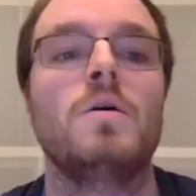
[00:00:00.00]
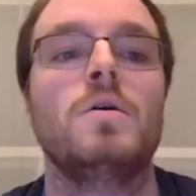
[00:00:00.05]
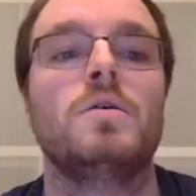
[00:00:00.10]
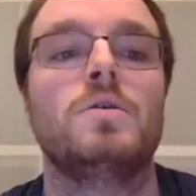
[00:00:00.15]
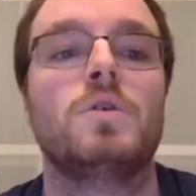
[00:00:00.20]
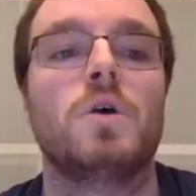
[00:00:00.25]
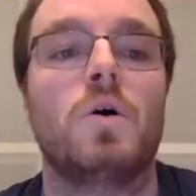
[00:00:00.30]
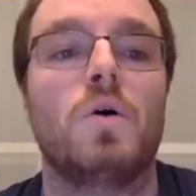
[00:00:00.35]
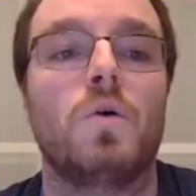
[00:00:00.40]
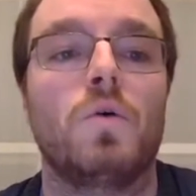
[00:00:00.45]

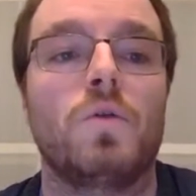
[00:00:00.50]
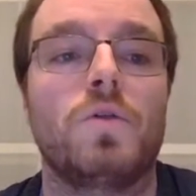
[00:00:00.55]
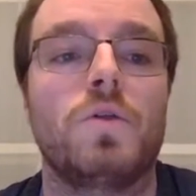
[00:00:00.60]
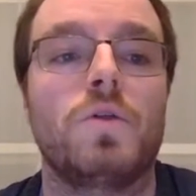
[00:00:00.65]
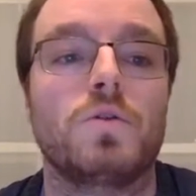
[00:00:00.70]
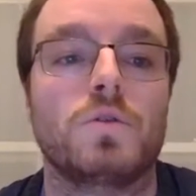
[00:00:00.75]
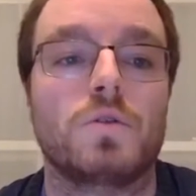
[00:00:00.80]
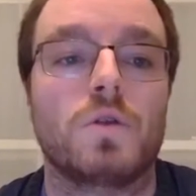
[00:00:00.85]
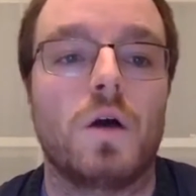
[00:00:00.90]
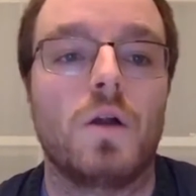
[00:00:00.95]
So
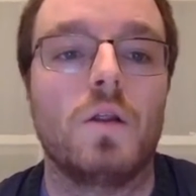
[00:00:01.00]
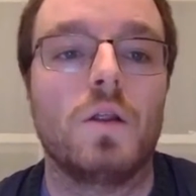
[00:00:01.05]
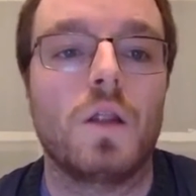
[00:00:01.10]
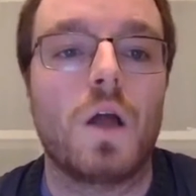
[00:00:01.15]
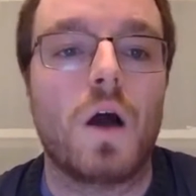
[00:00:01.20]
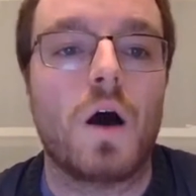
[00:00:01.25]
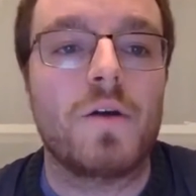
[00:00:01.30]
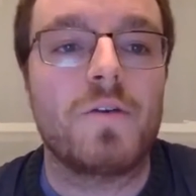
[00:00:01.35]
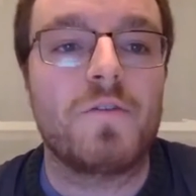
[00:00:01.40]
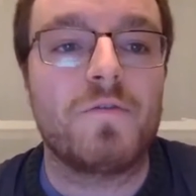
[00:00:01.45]
there's a
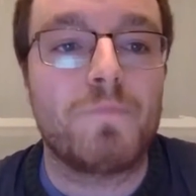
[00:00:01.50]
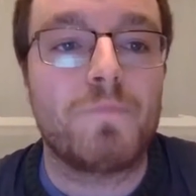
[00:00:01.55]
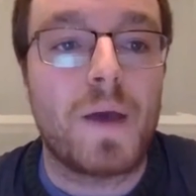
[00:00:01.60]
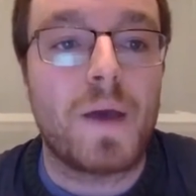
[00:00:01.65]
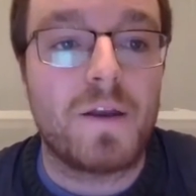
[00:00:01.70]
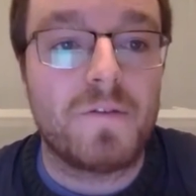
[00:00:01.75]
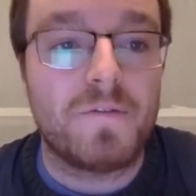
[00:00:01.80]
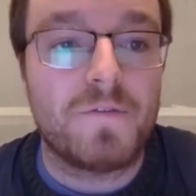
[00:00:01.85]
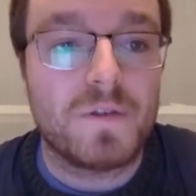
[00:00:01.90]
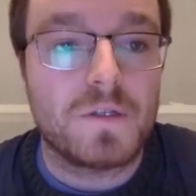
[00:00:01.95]
lot of
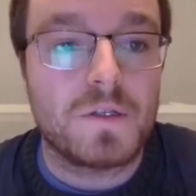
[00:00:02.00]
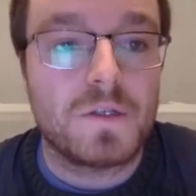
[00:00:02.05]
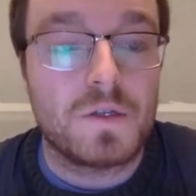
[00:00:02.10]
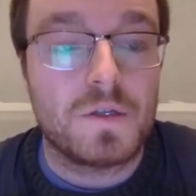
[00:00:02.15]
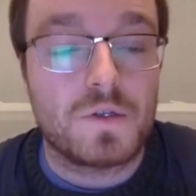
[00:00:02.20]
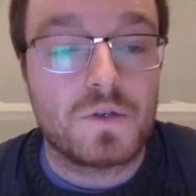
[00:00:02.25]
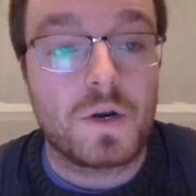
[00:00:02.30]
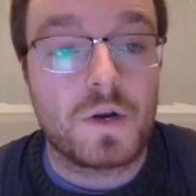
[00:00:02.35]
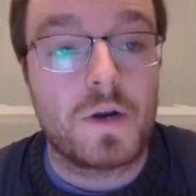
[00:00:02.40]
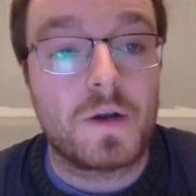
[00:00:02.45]
benefits in
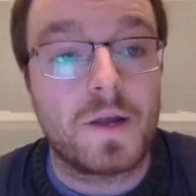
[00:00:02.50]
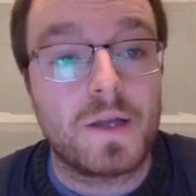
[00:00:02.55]
this regard.